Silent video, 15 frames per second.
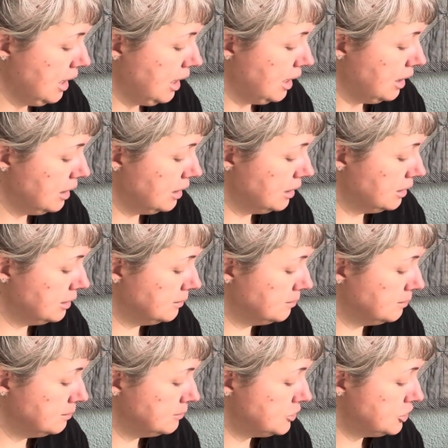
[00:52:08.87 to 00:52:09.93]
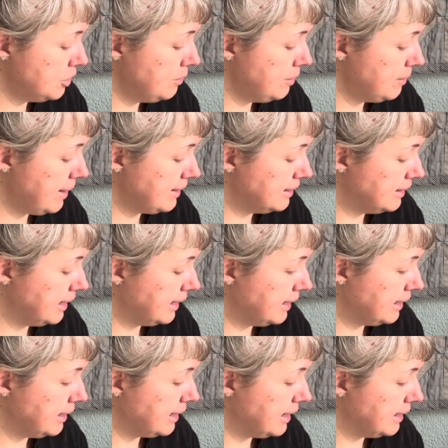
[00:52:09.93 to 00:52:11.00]
So we went
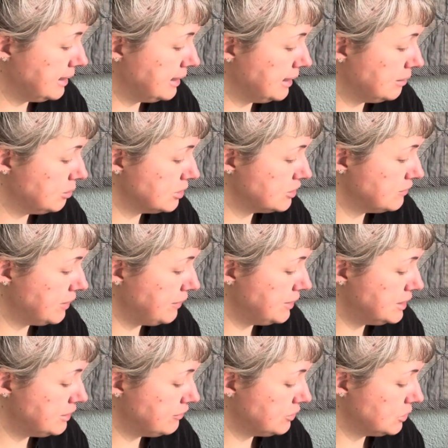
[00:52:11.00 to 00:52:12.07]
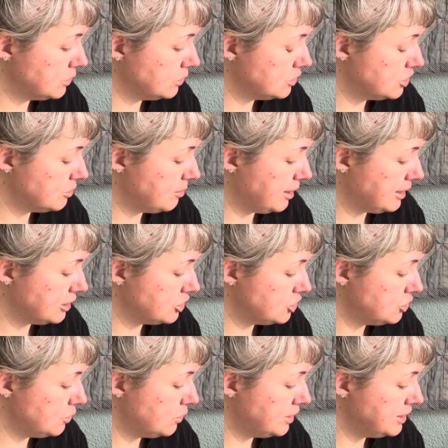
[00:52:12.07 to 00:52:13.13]
there, and it was very difficult to make a
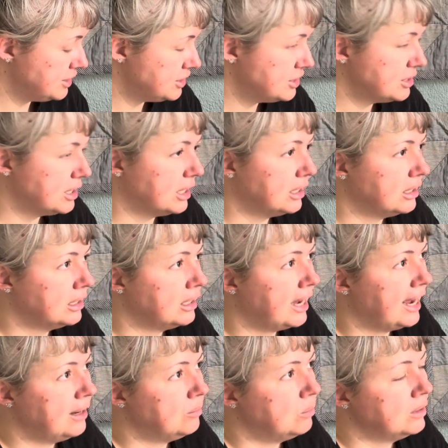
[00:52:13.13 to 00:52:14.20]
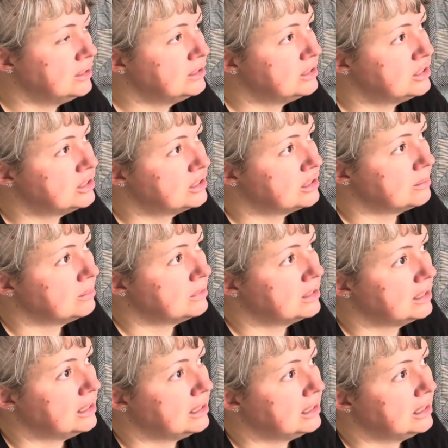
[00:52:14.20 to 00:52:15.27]
choice. I wanted
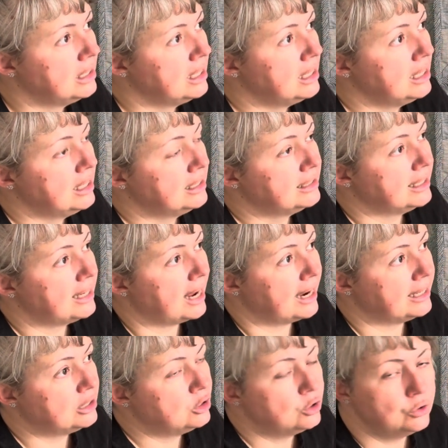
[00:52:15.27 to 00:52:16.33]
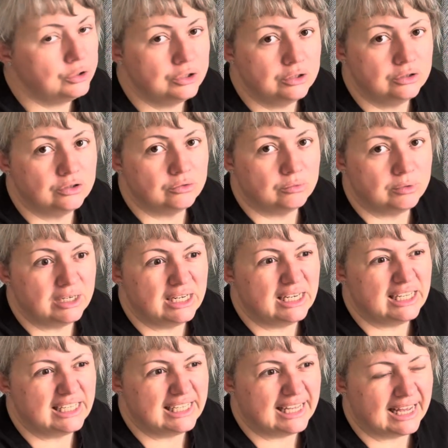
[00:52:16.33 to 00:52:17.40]
something that I couldn't
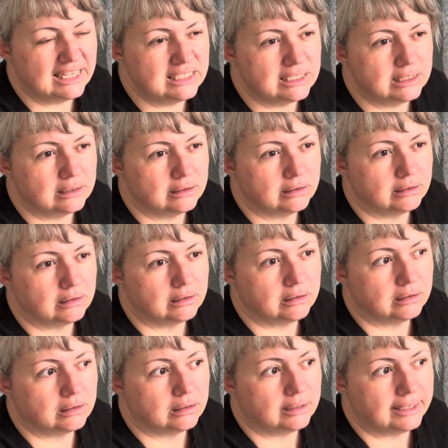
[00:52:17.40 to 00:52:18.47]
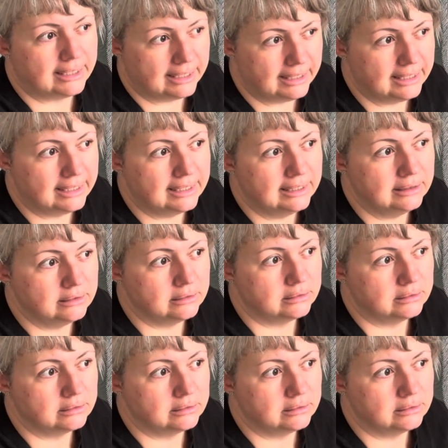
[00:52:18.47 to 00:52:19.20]
really get here.